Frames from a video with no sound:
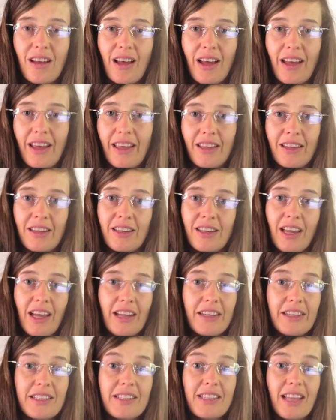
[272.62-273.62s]
I can
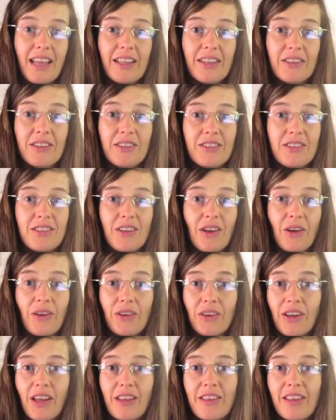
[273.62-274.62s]
understand
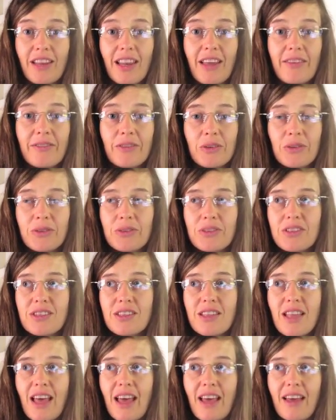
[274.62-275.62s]
on other levels
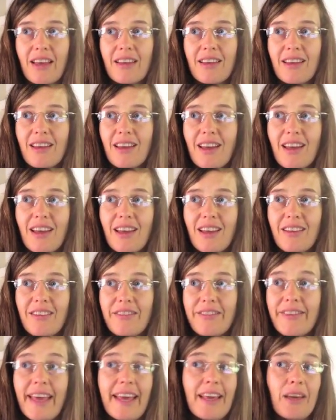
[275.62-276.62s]
that
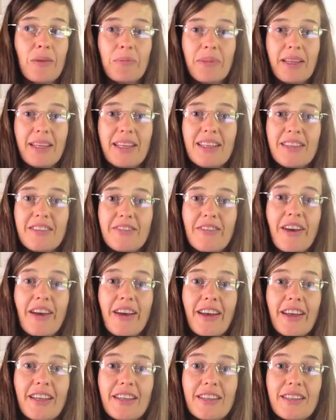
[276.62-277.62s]
they're completely
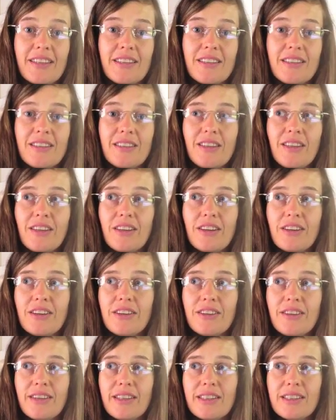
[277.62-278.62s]
fine,
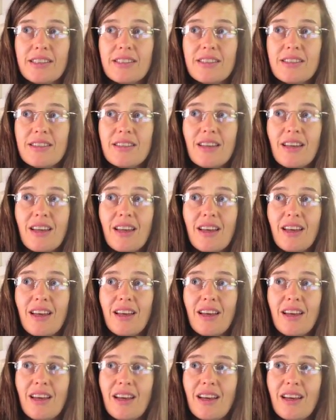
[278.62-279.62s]
and
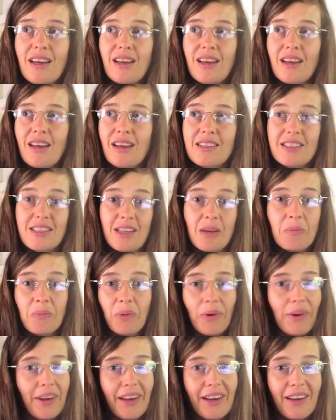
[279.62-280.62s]
at some
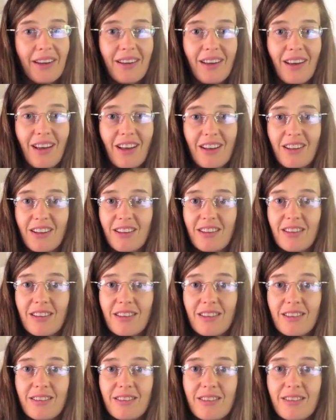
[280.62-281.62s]
point
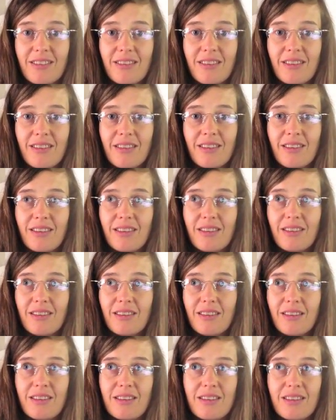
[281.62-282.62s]
I'll
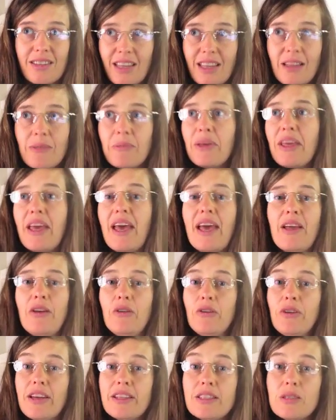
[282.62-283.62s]
see them again
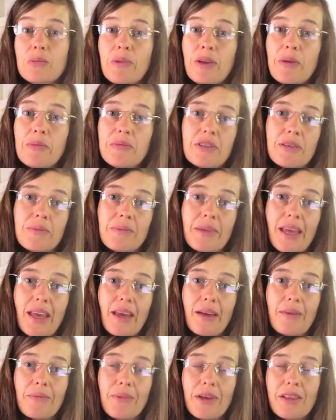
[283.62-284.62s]
or get to be with them
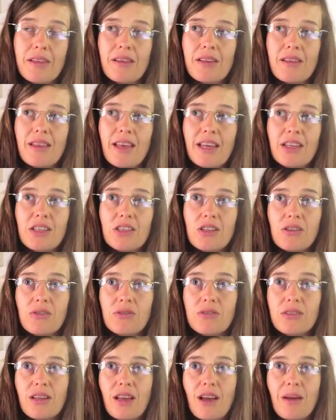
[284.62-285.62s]
again, whether they
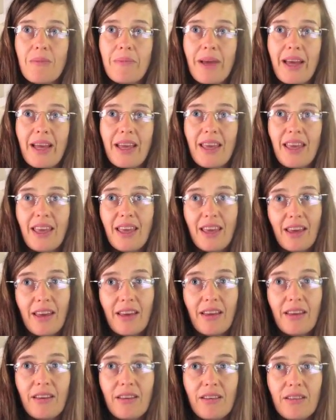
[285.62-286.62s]
choose to come back
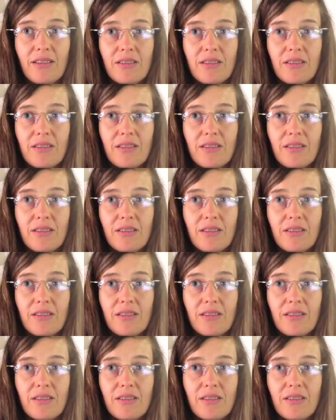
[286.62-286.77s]
here,